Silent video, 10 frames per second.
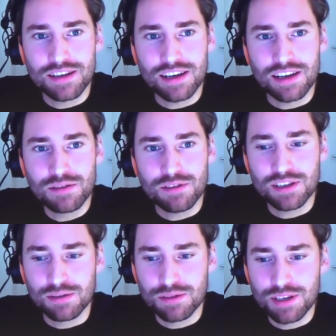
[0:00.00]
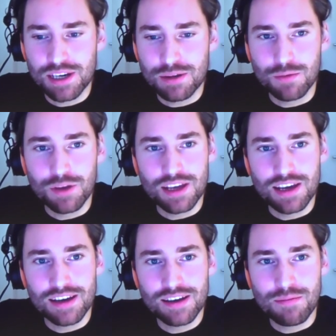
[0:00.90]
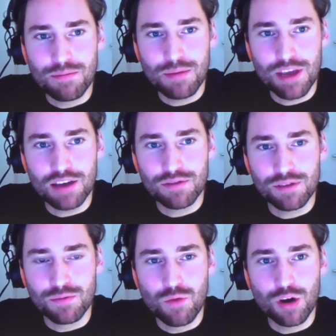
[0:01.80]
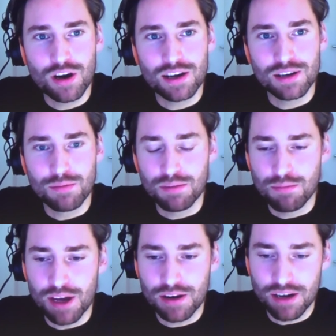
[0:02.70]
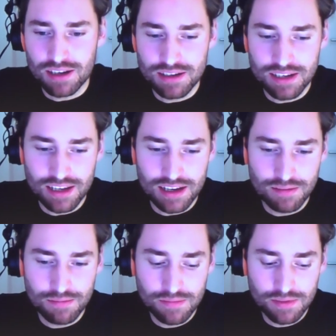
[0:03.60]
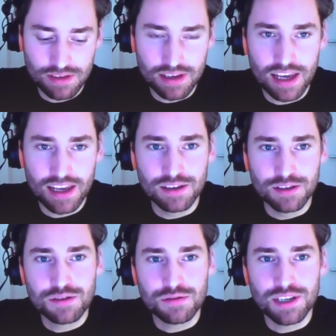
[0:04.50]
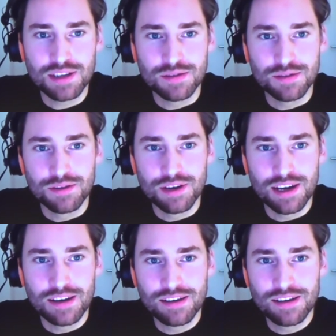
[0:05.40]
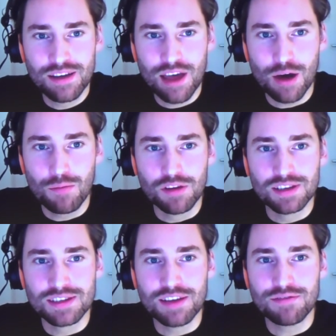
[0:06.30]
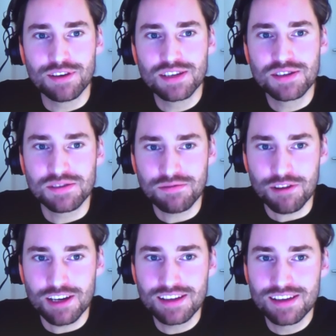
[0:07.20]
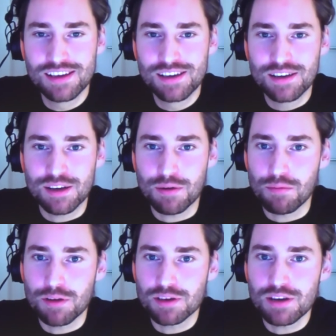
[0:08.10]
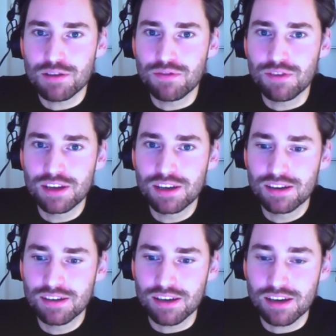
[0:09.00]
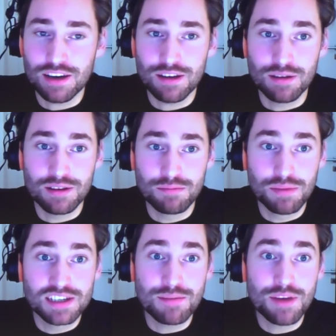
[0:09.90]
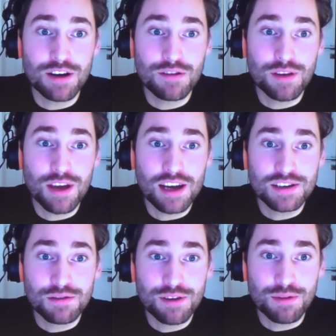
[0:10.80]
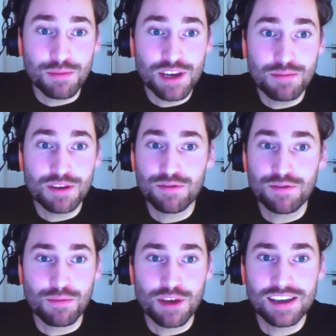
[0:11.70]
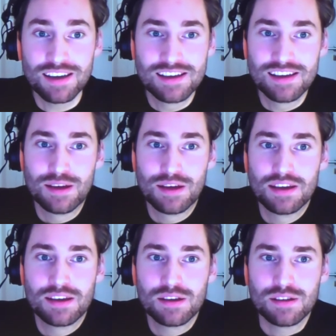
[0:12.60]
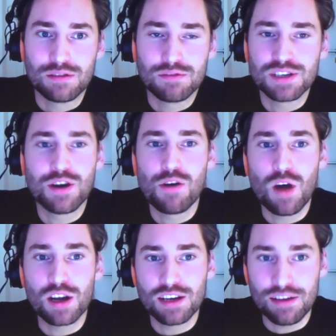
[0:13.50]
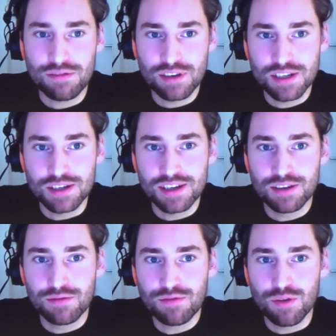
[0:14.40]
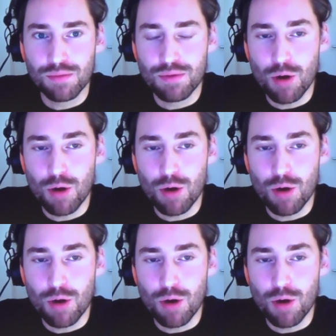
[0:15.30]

interesting to see that we maybe have to work a little bit better as a TA industry to... help with this definition, right? Because I don't think, please let me know if you guys agree with me, but for me, there is no other definition than from the